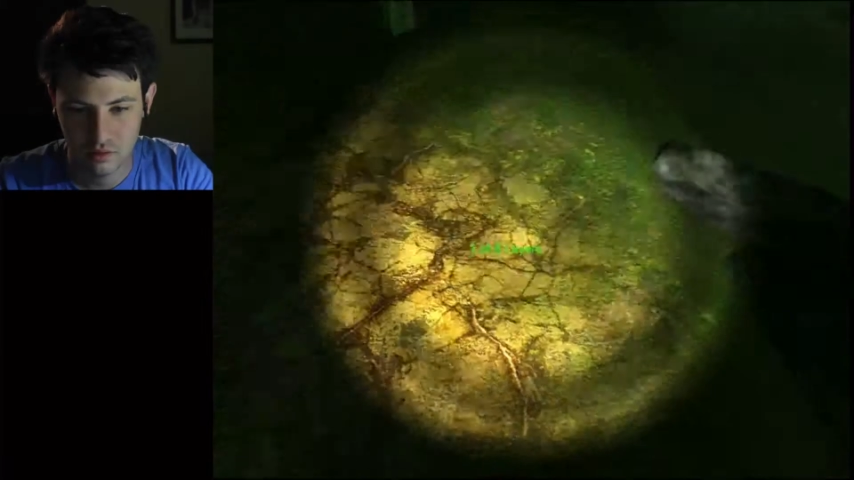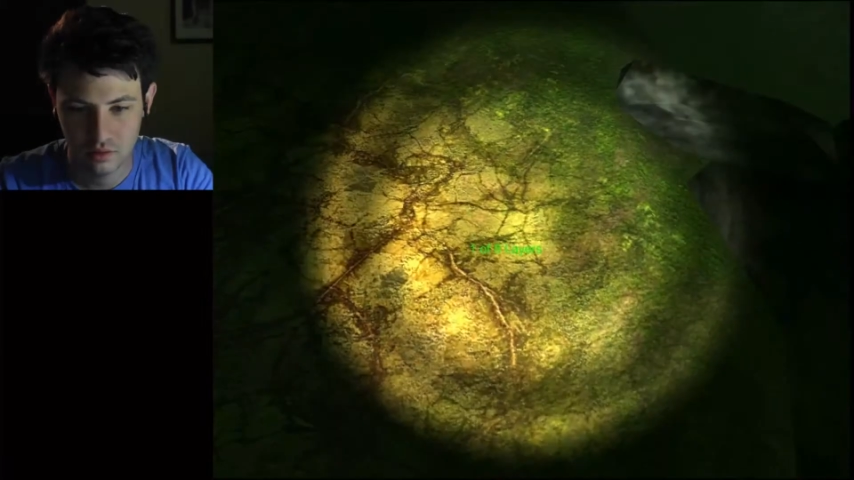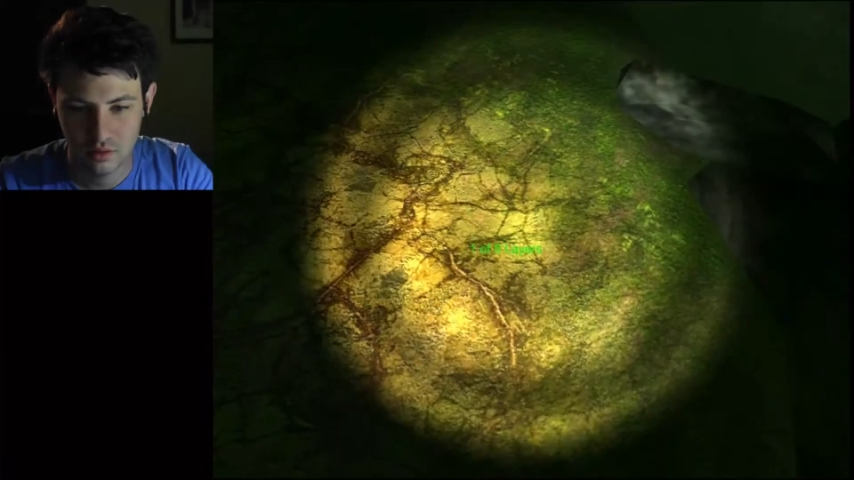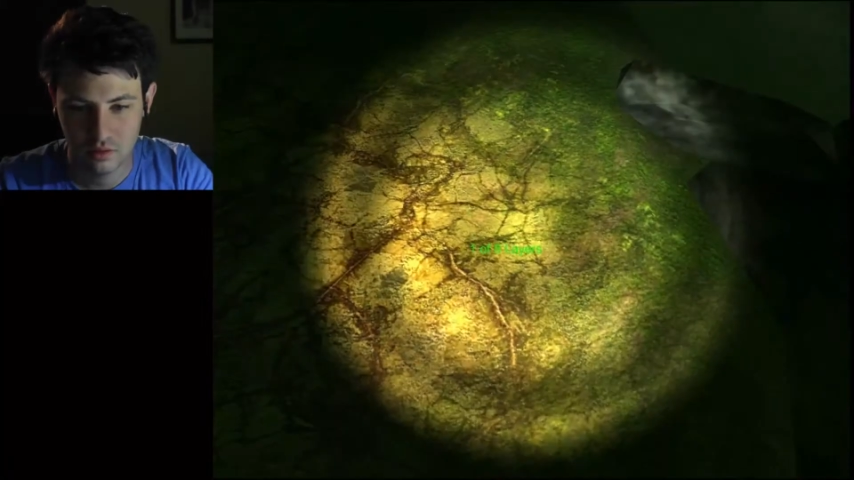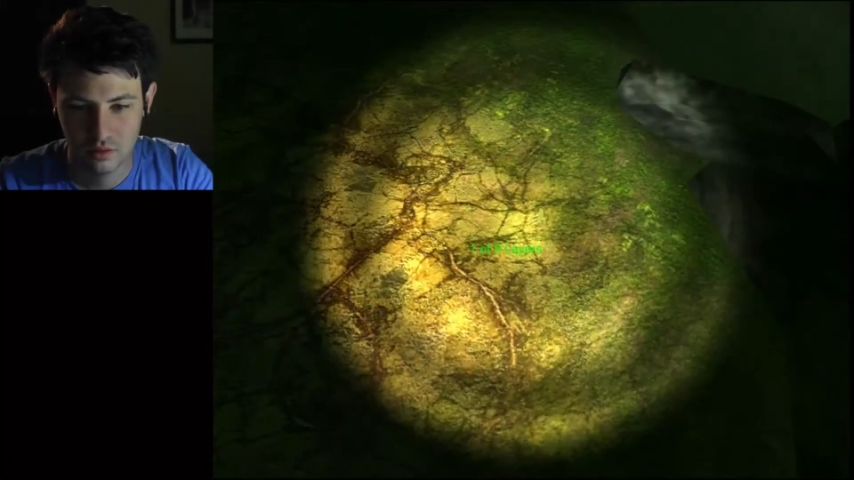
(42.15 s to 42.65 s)

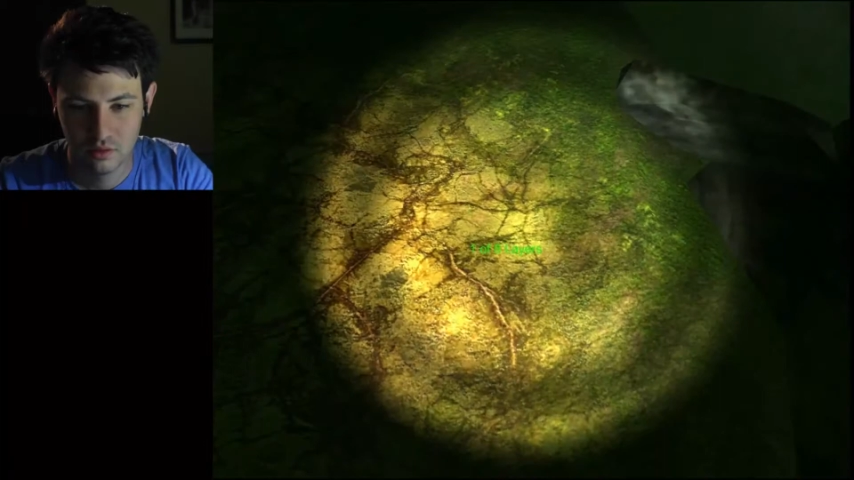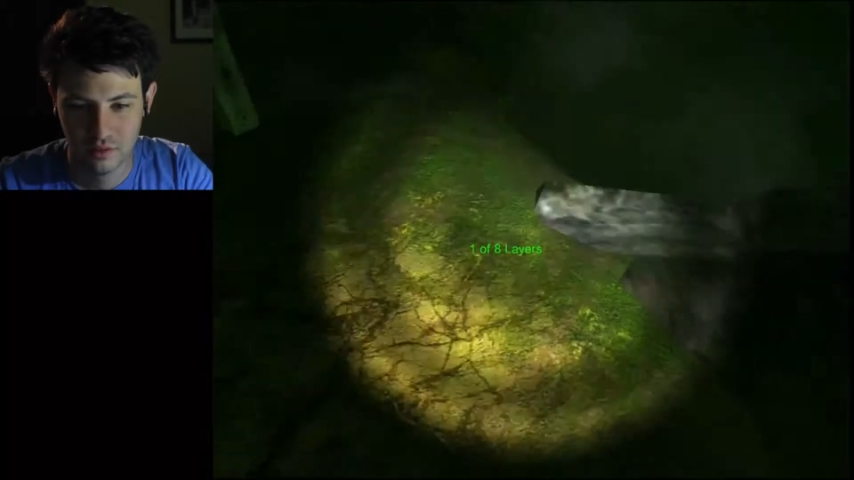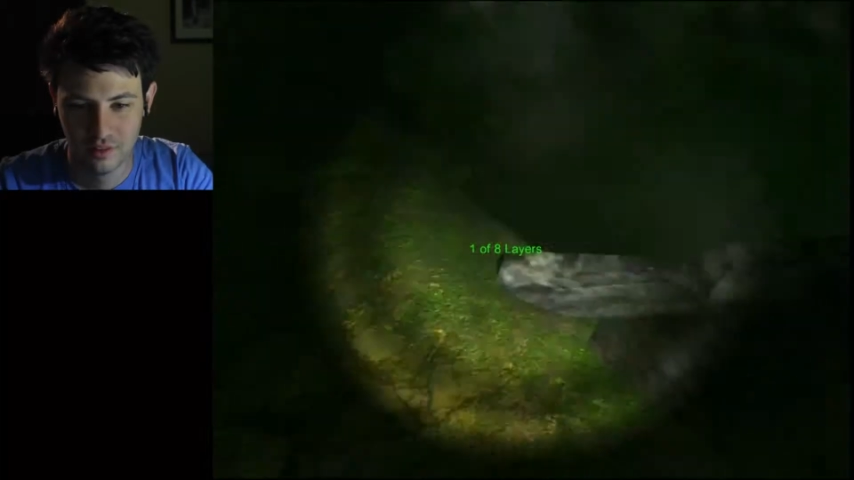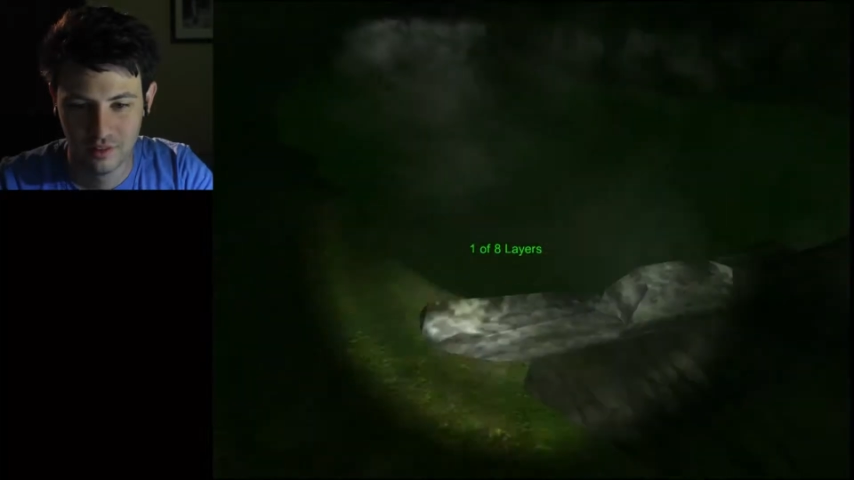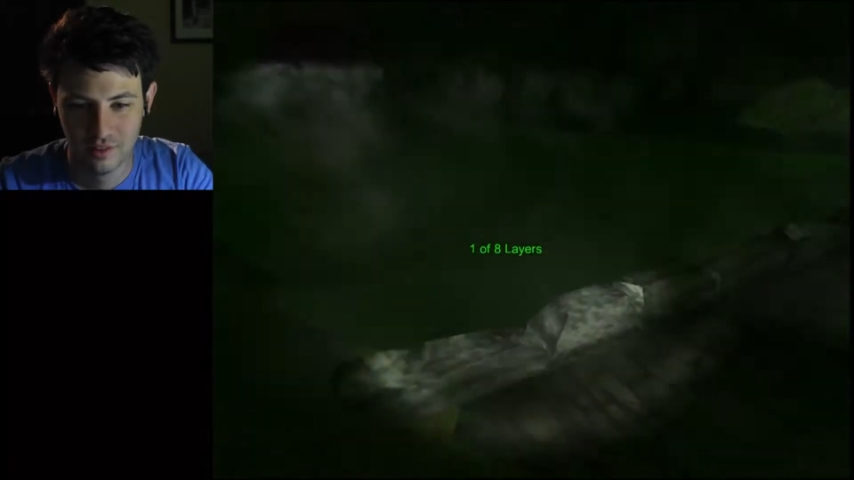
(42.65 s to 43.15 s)

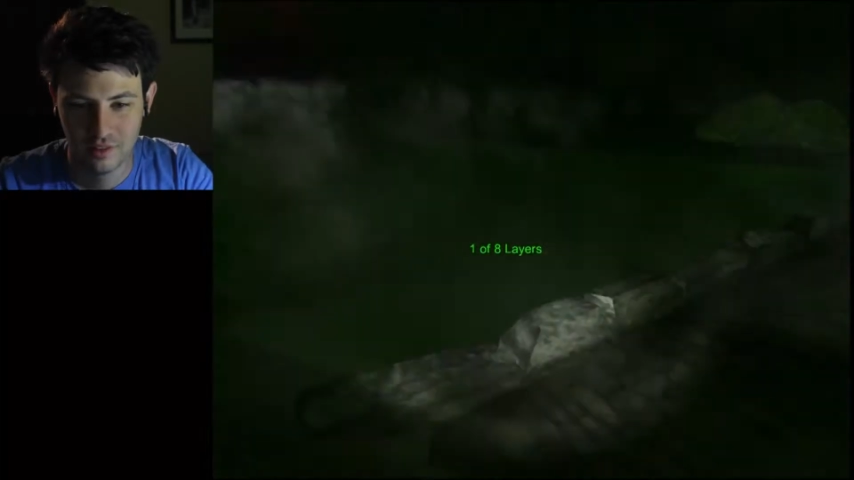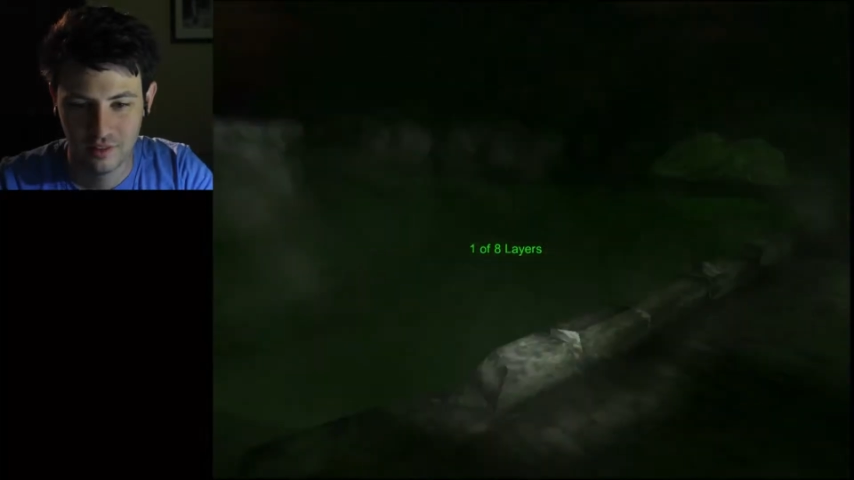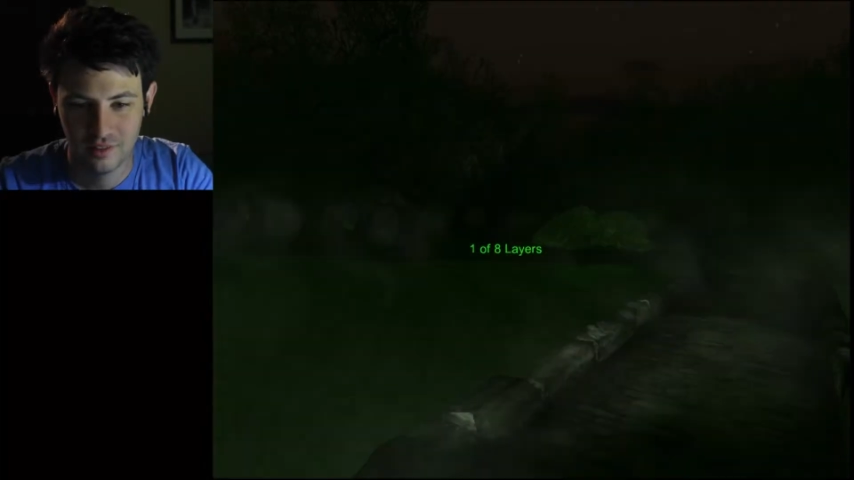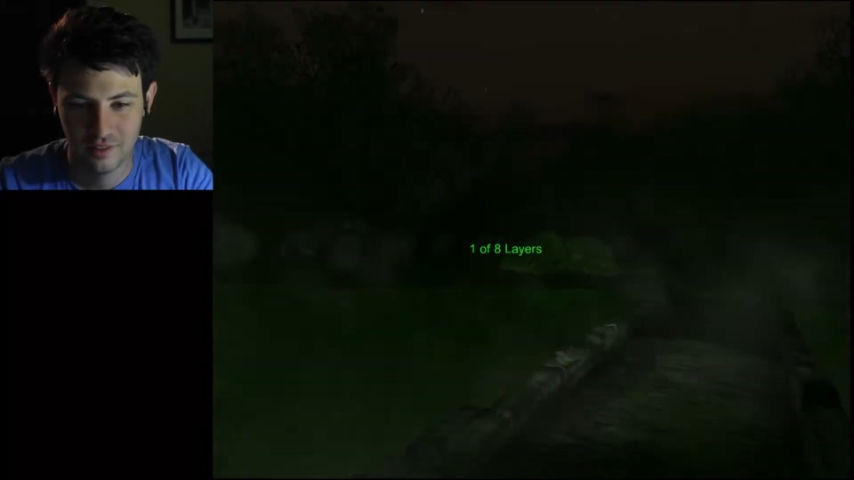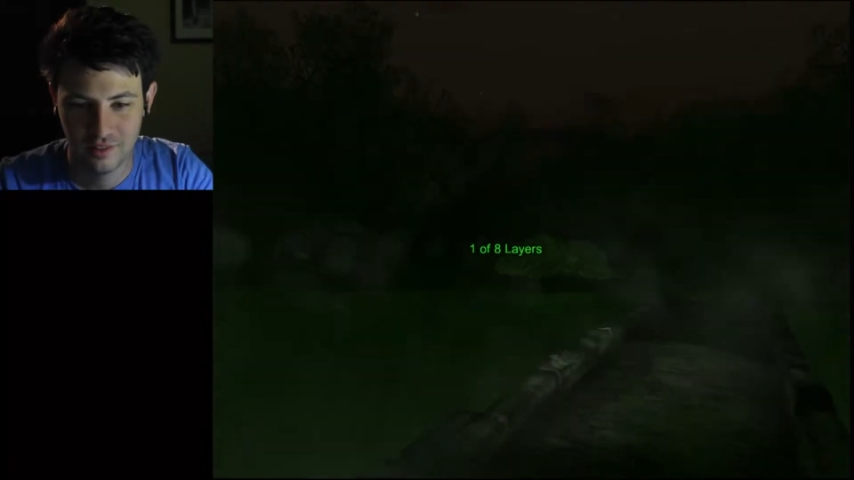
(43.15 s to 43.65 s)
Ogres
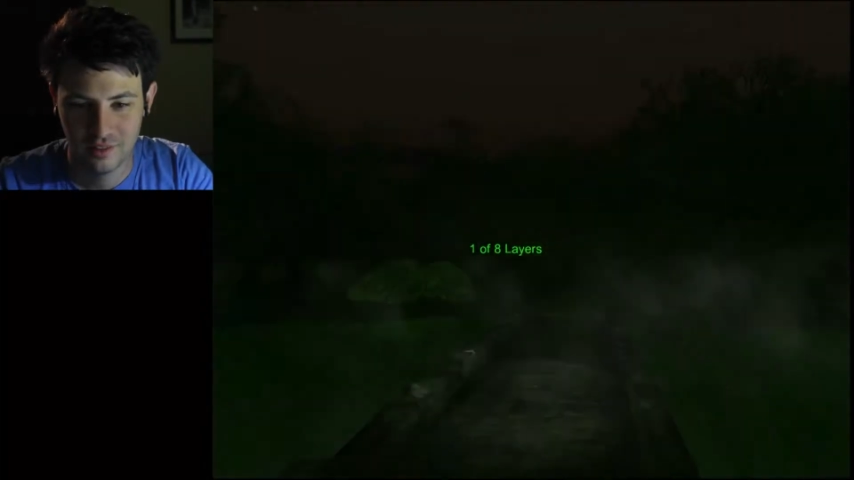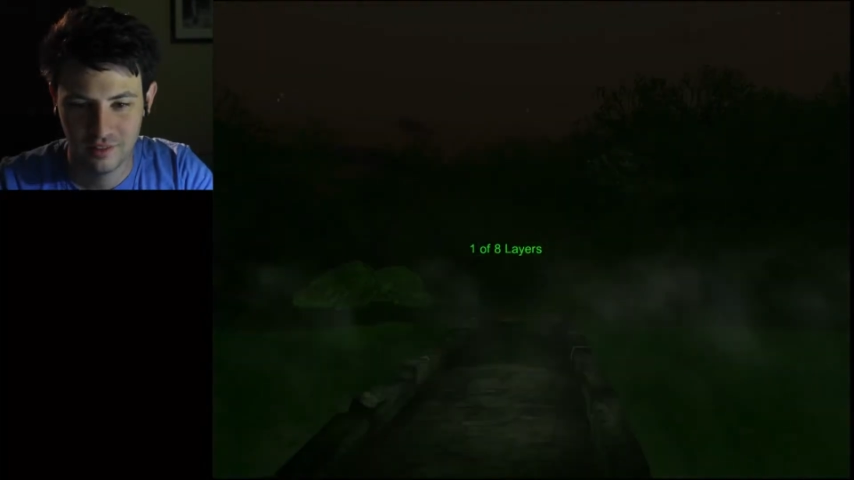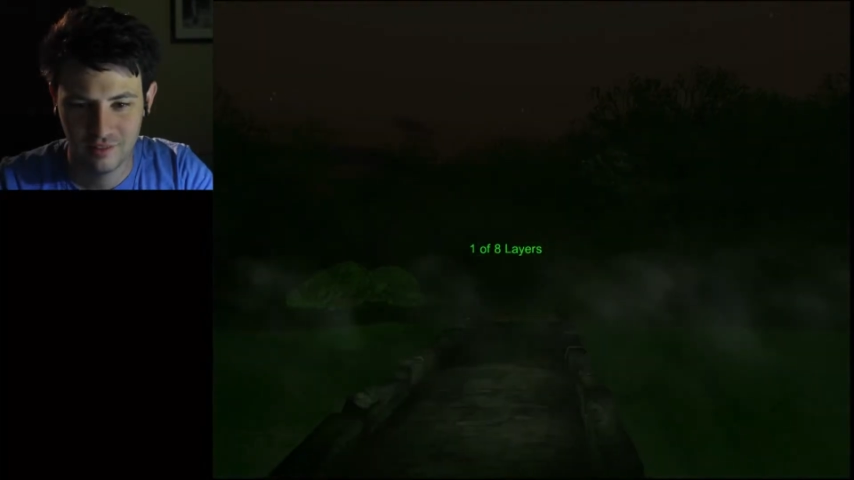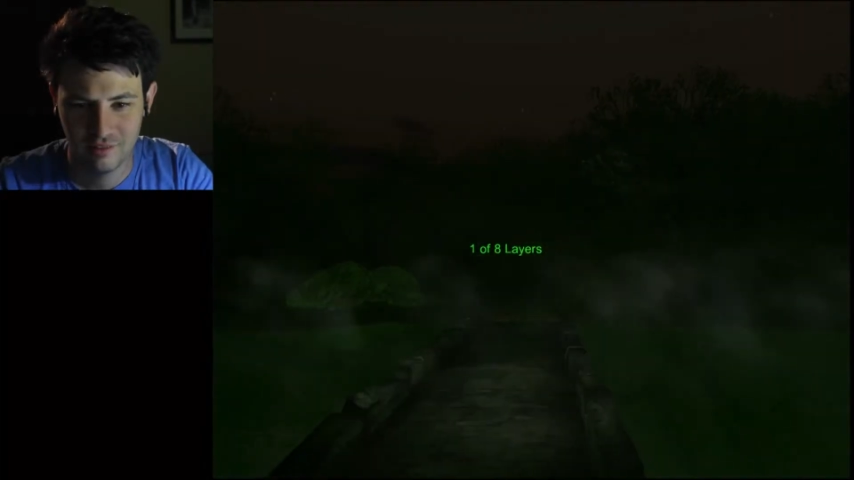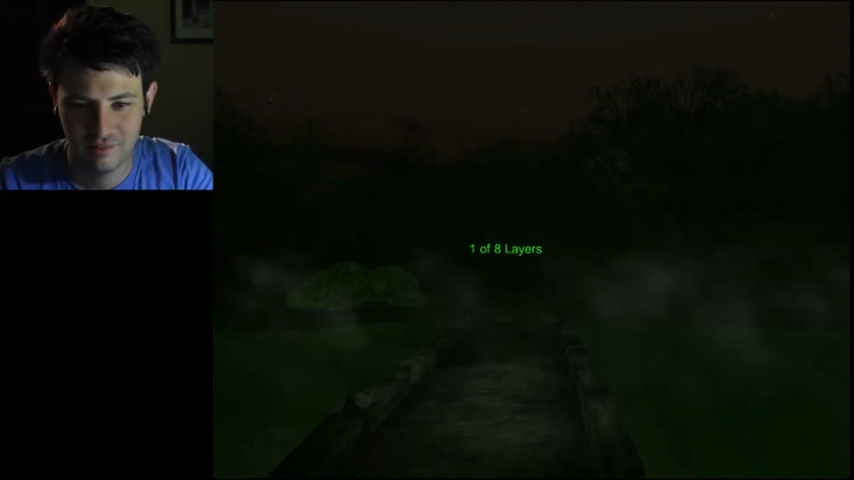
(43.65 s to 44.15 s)
are like
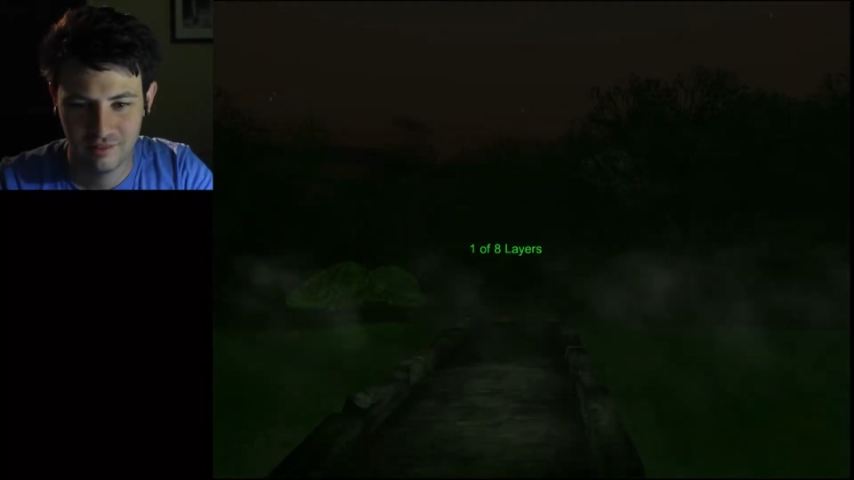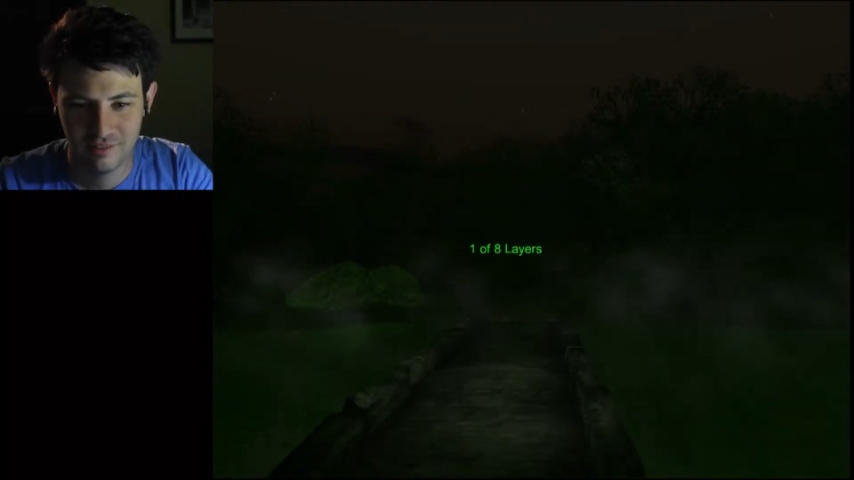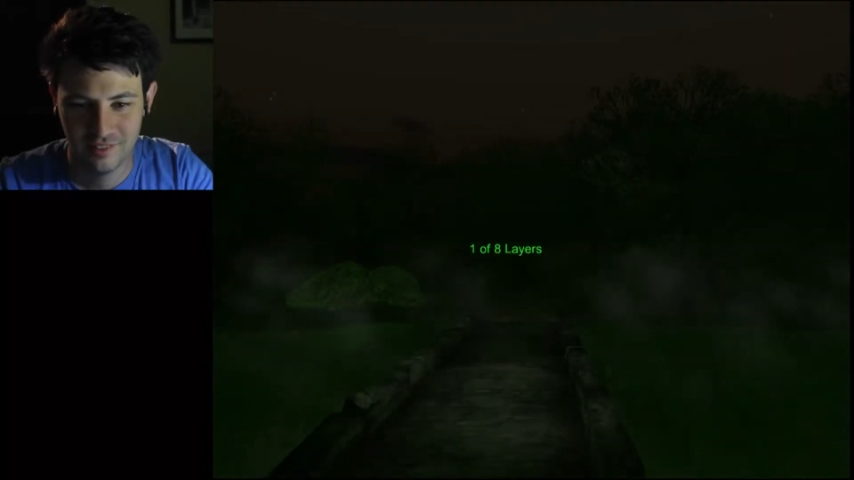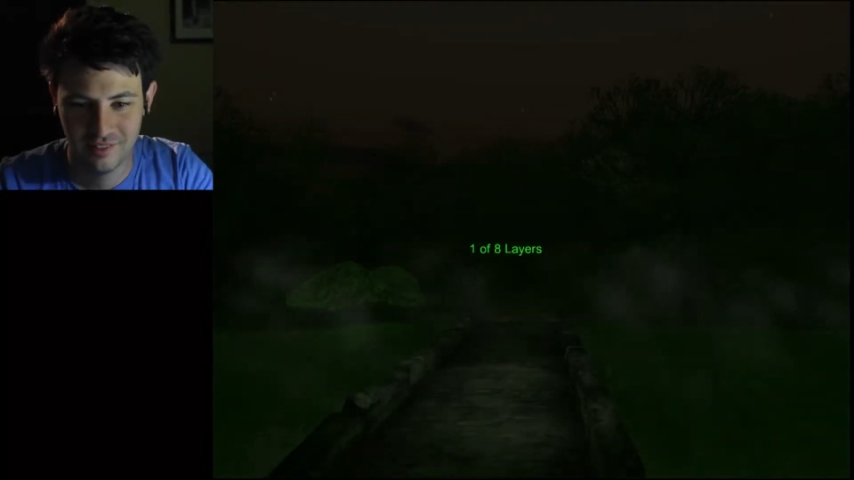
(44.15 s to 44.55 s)
onions.